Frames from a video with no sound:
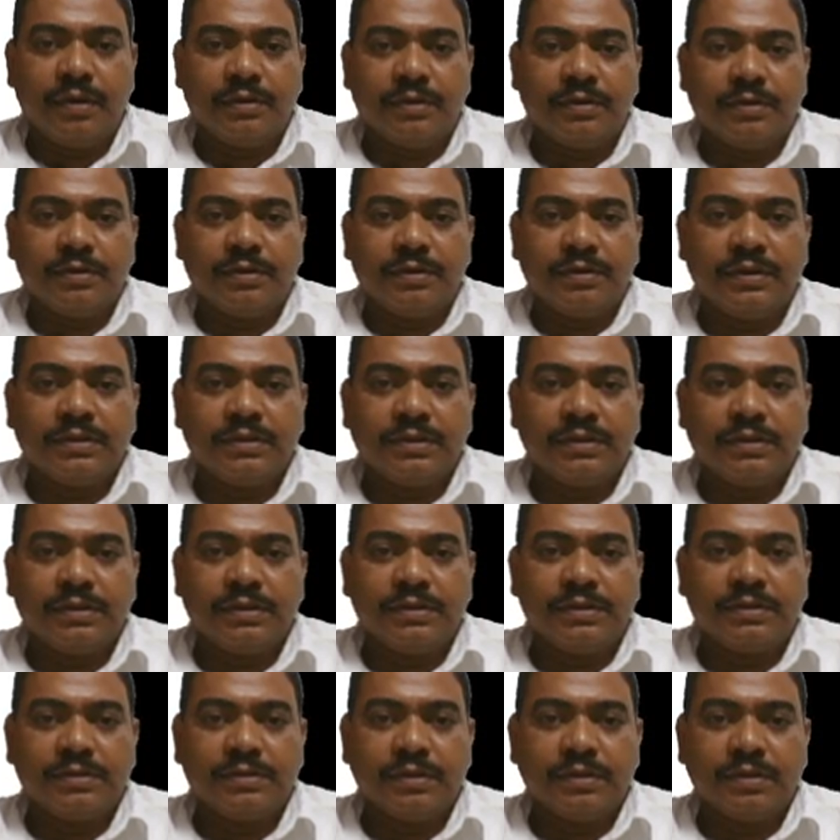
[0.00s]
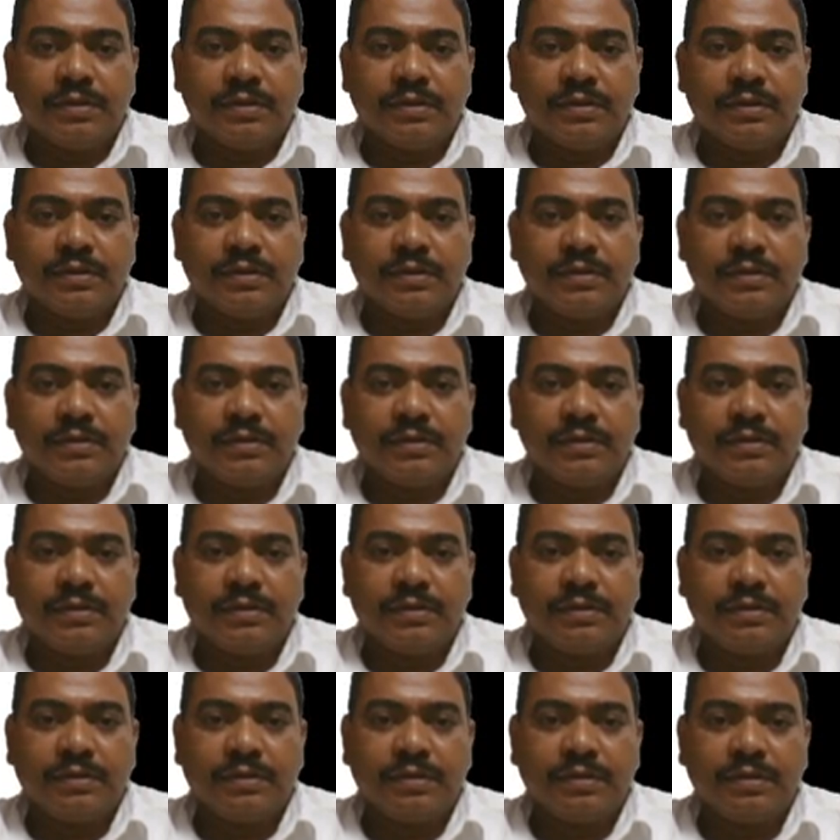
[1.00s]
this is the
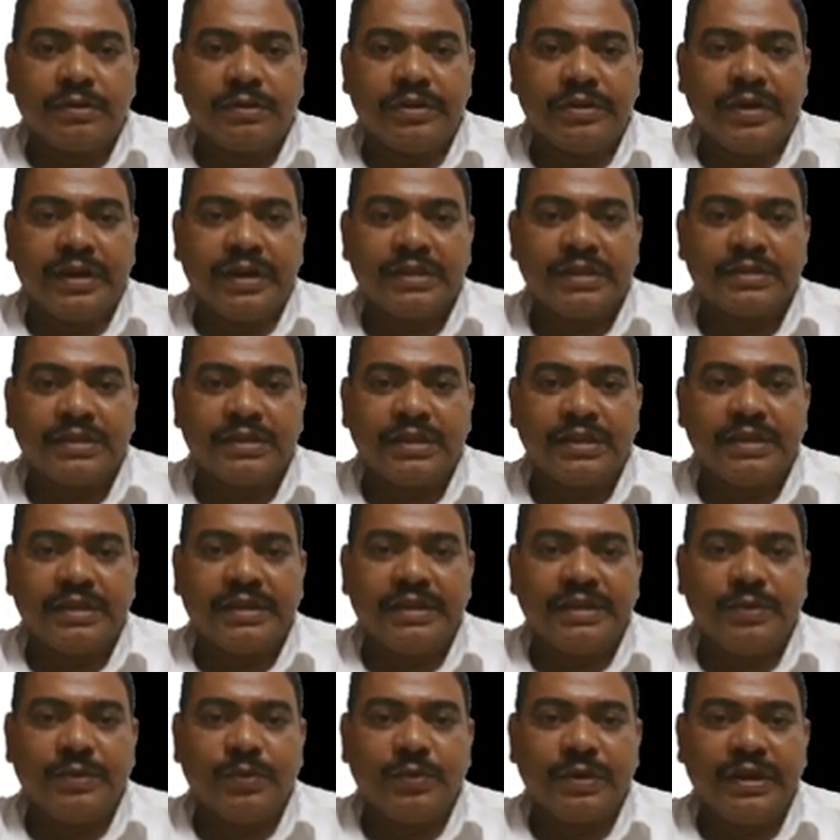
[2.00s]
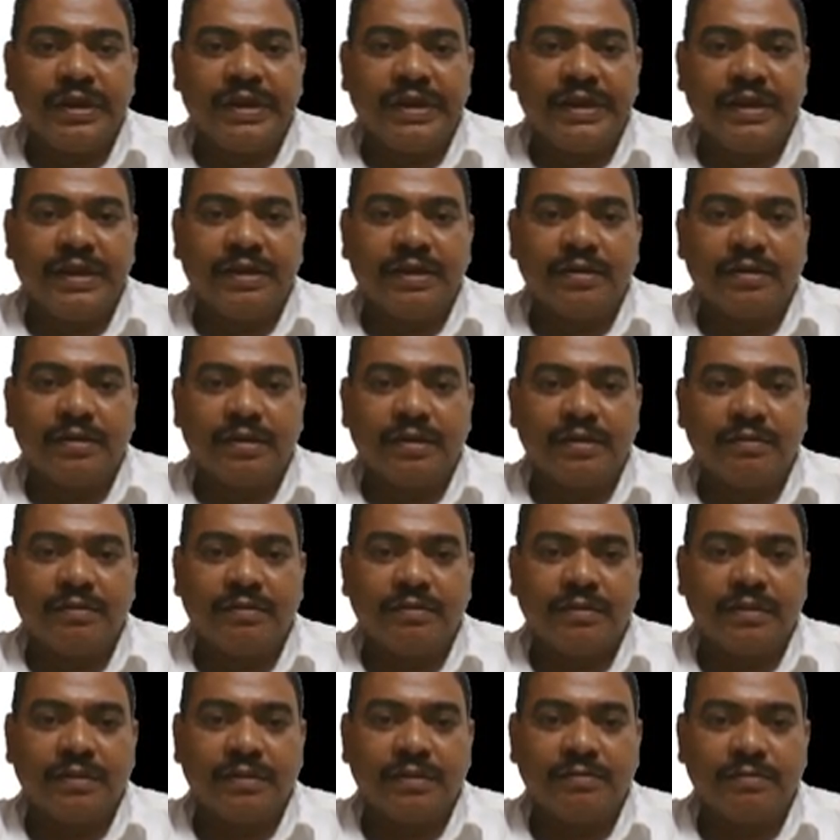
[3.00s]
extended Euclidean
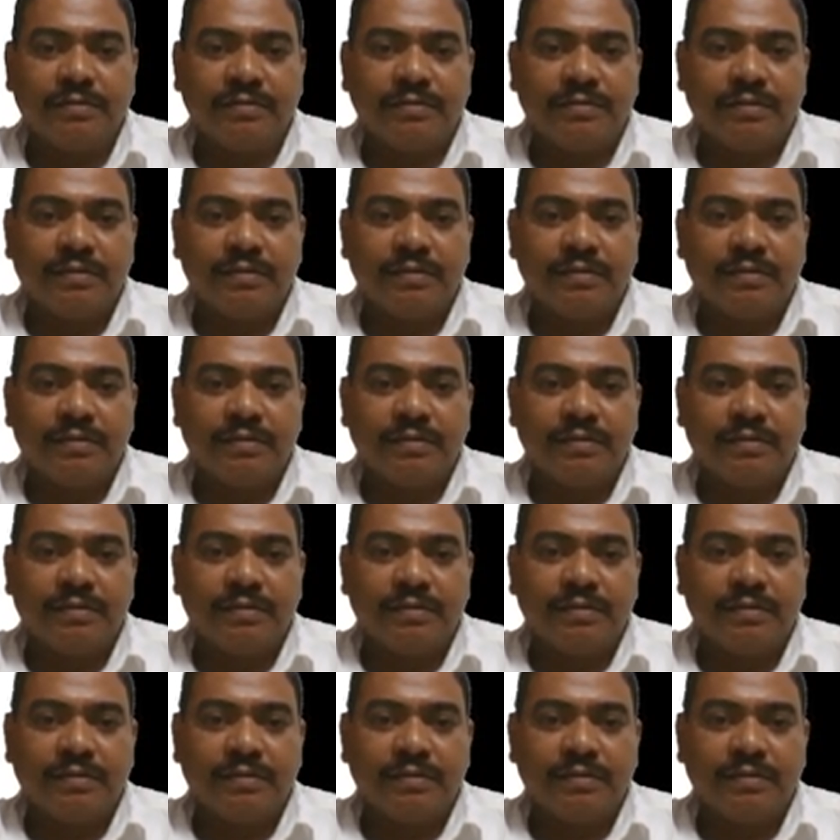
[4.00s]
algorithm.